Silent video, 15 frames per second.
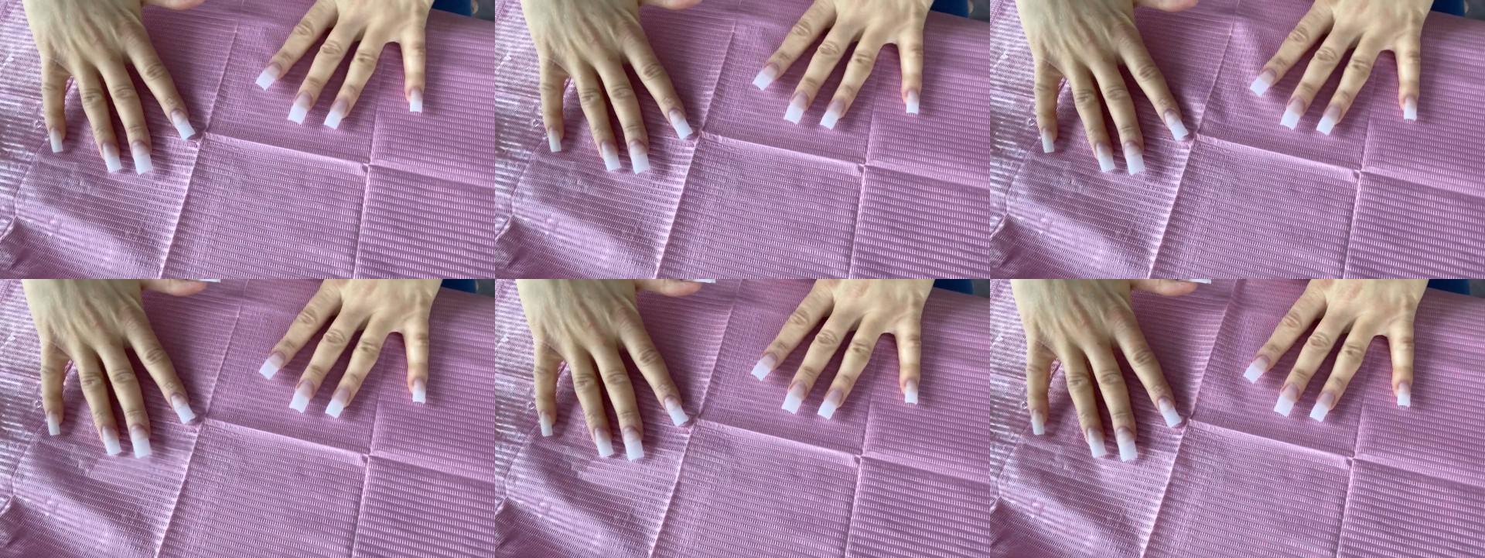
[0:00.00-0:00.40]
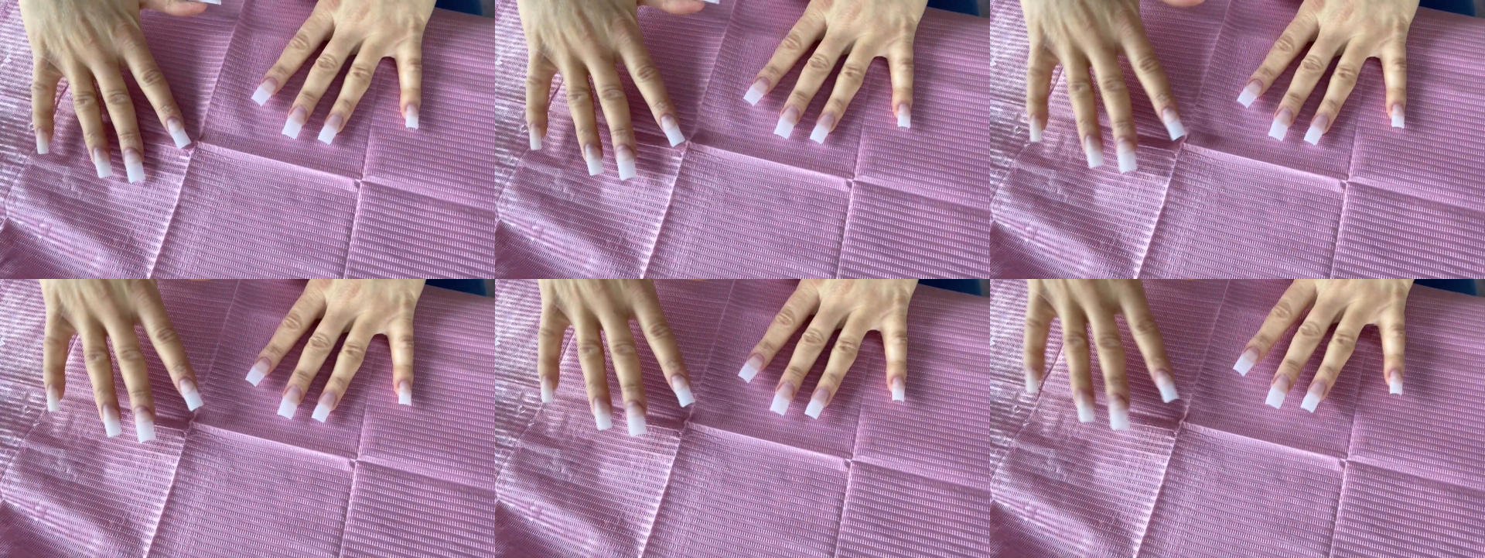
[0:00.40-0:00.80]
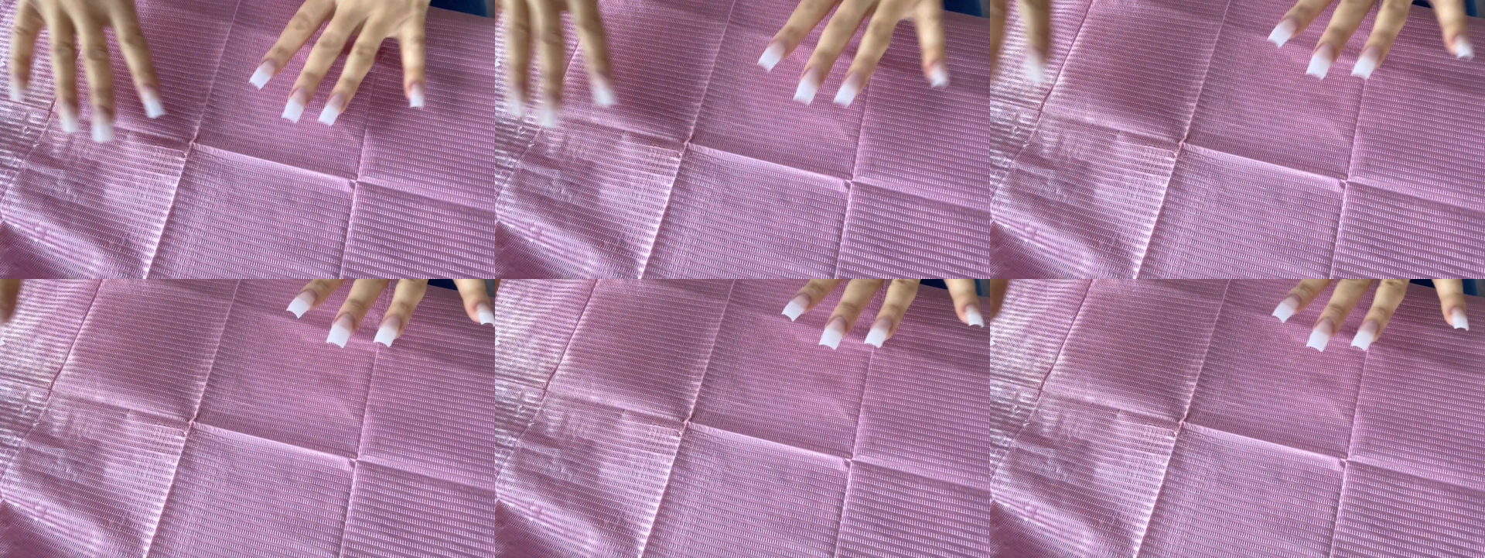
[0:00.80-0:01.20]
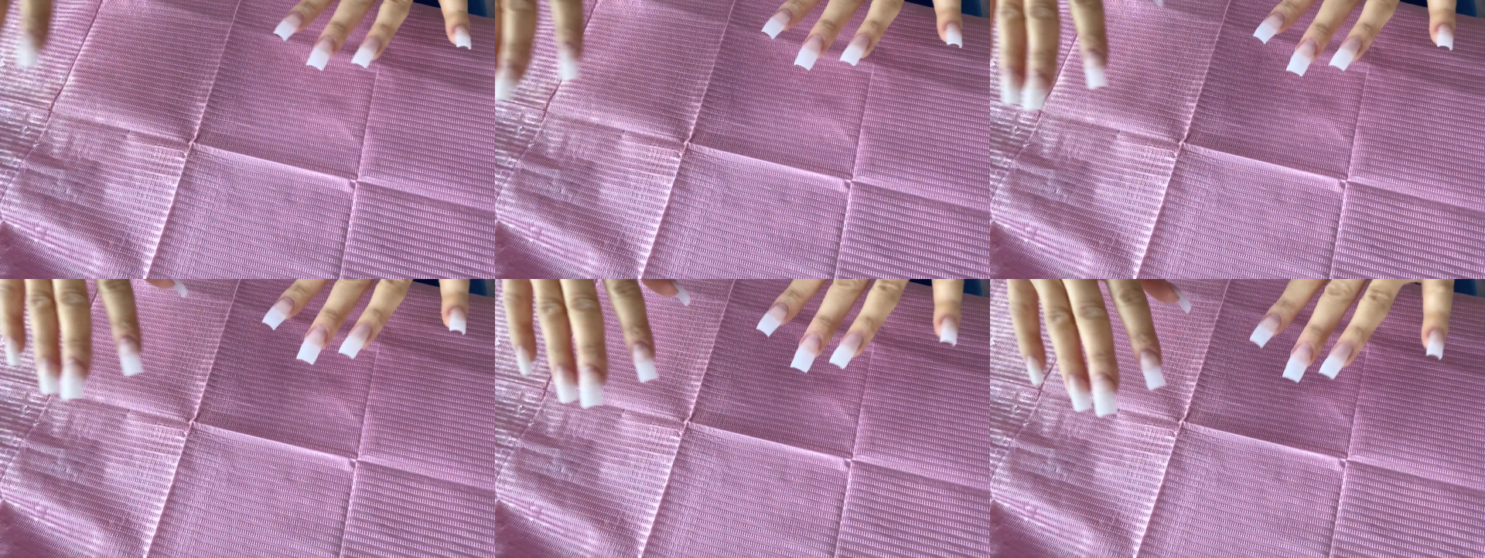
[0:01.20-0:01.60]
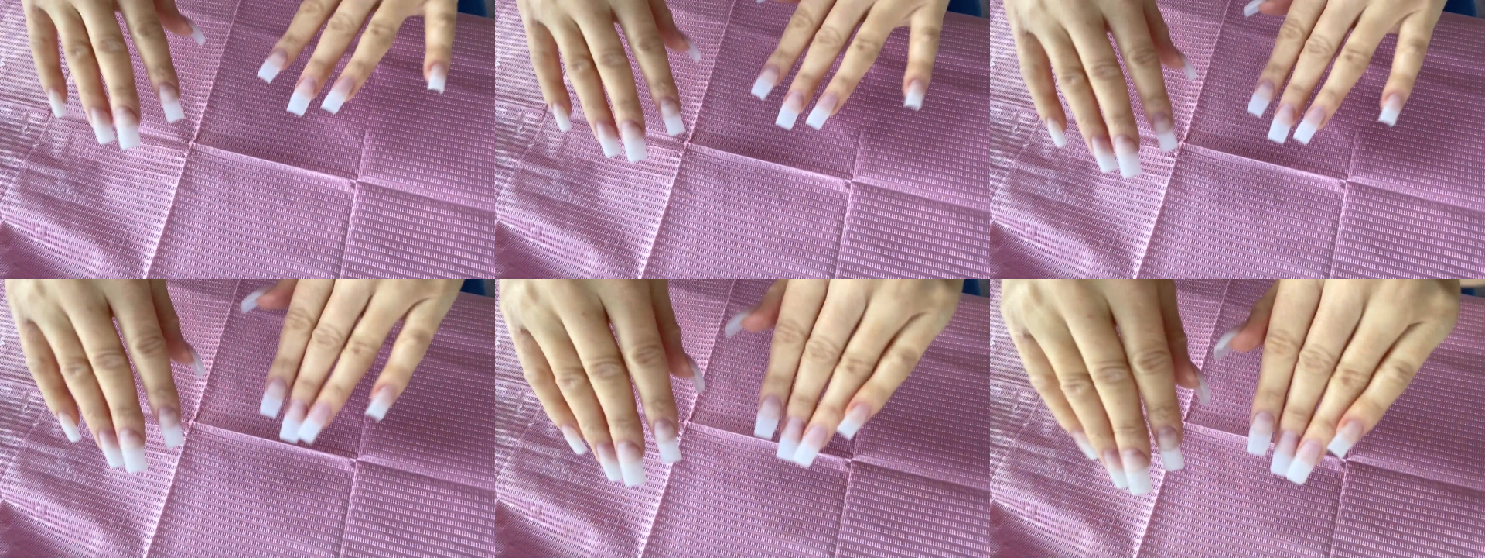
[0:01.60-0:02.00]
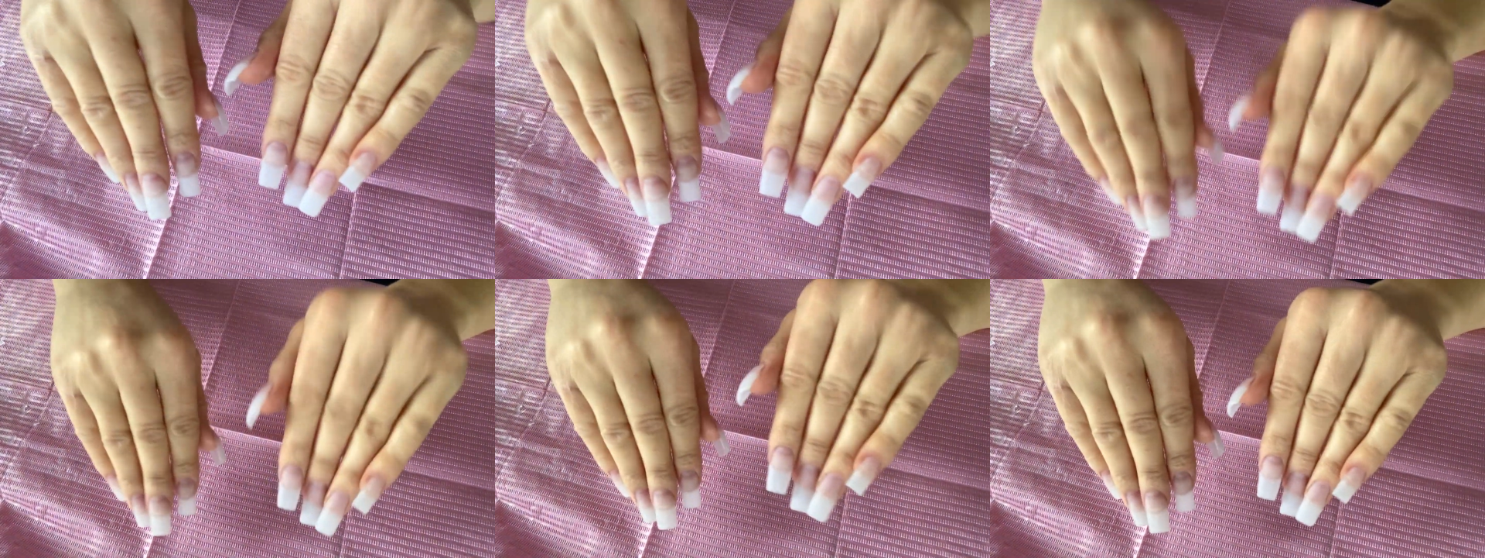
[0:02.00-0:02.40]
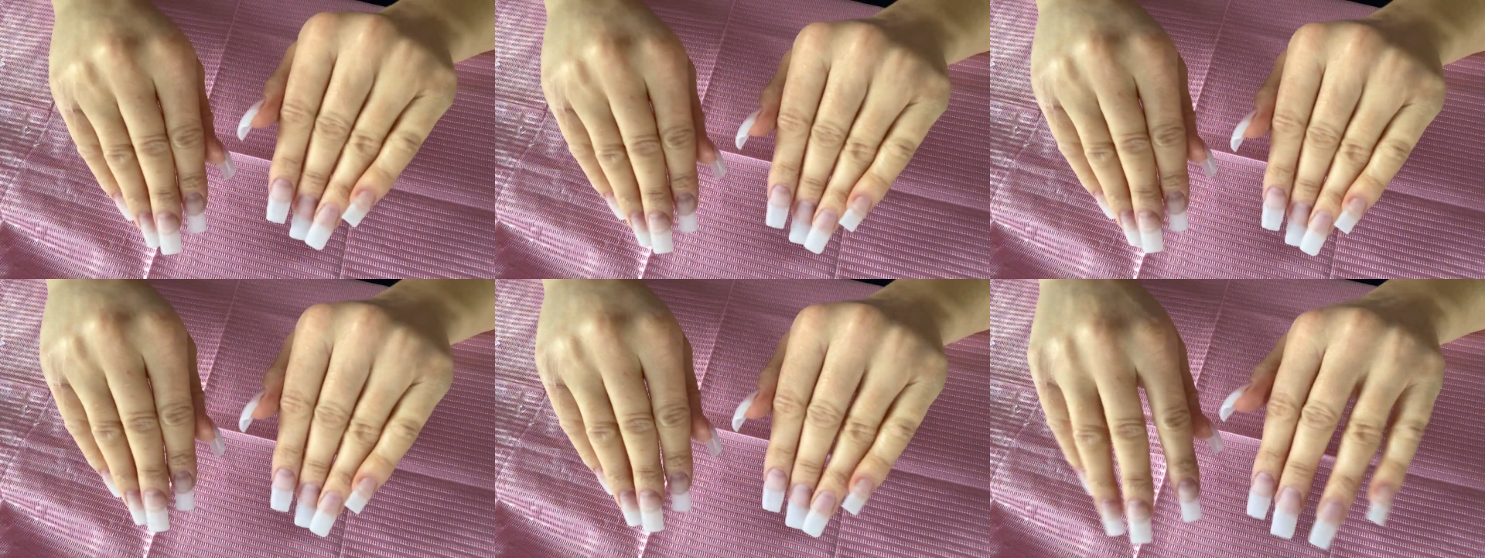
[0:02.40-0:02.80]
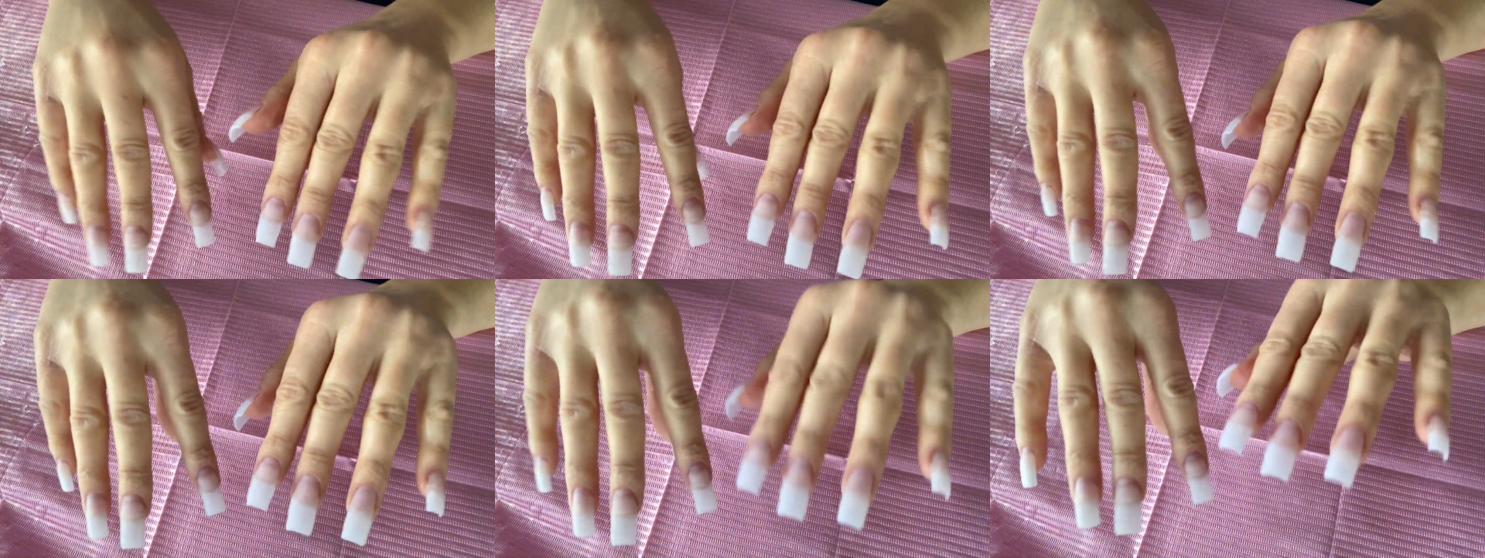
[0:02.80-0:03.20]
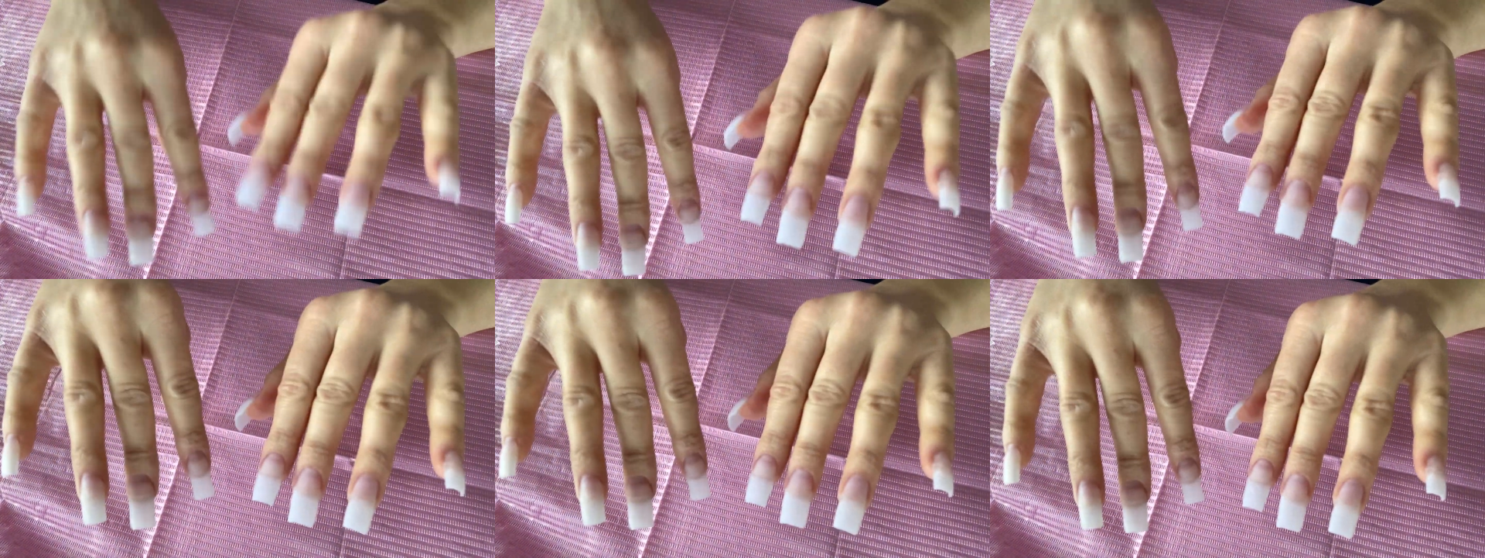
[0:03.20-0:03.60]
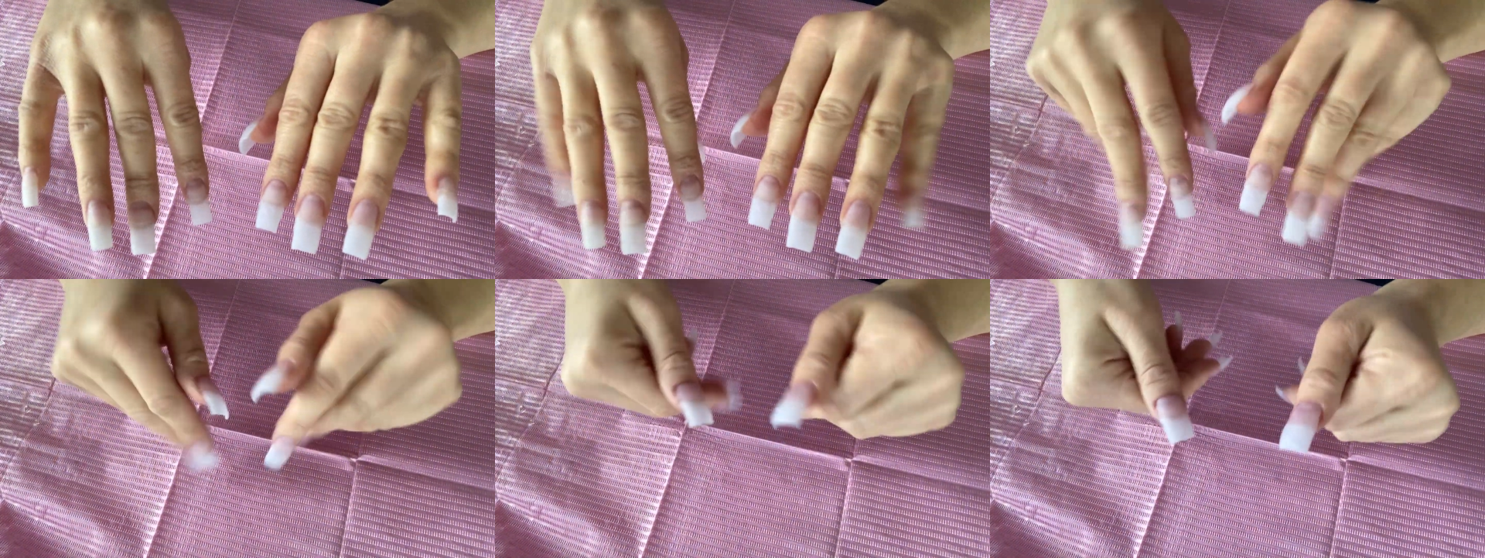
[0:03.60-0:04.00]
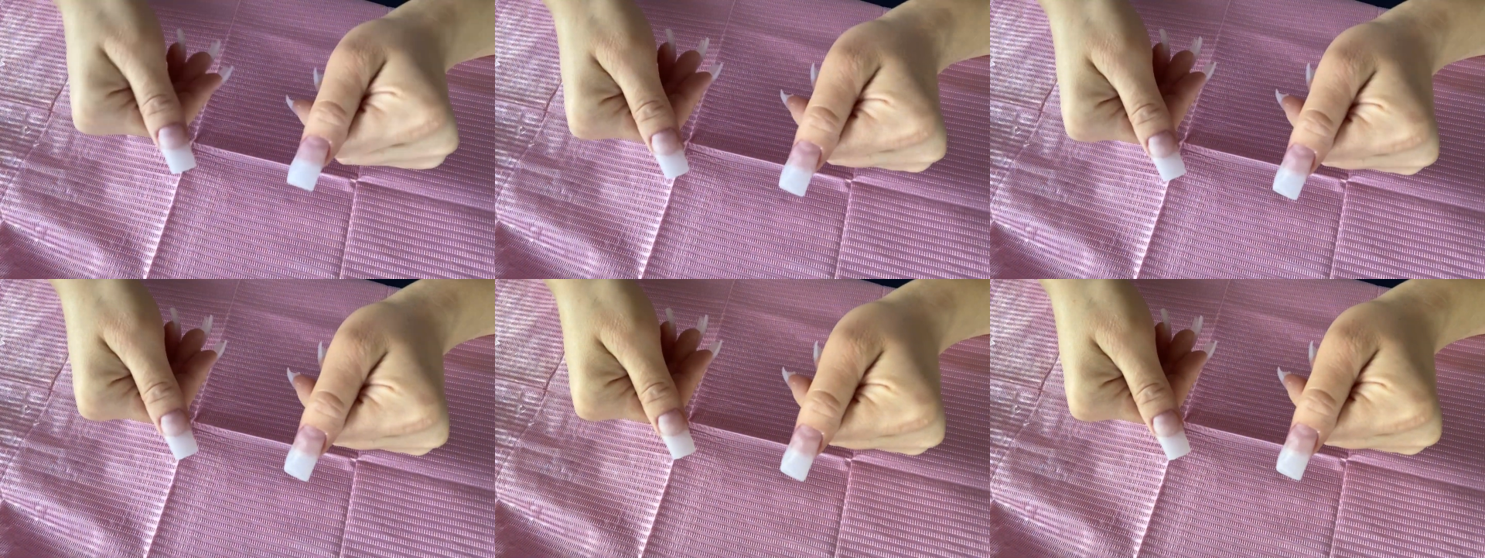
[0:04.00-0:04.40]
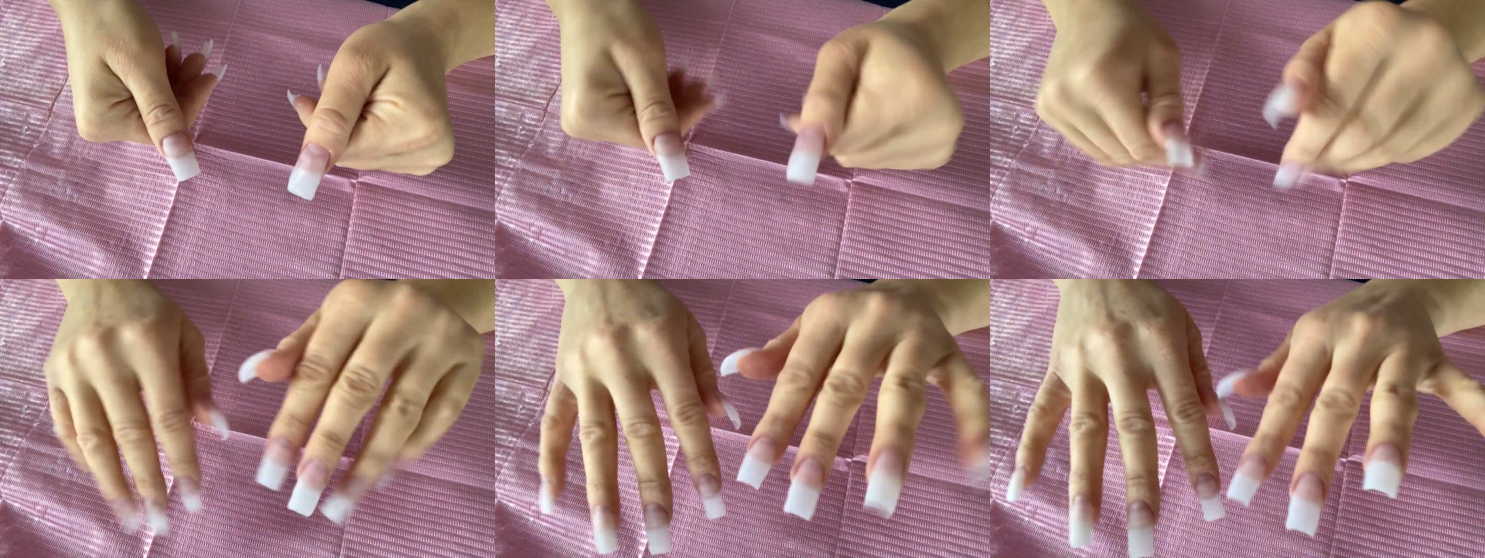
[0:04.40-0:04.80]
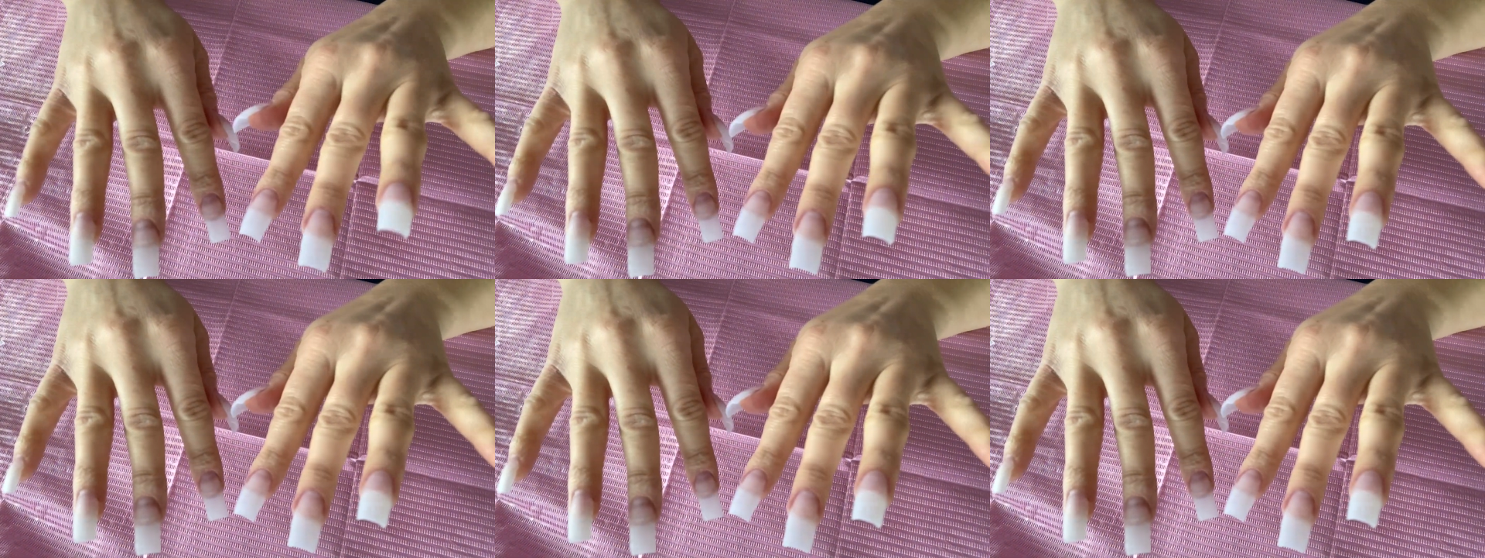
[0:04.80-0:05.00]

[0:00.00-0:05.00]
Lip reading: (no speaker visible)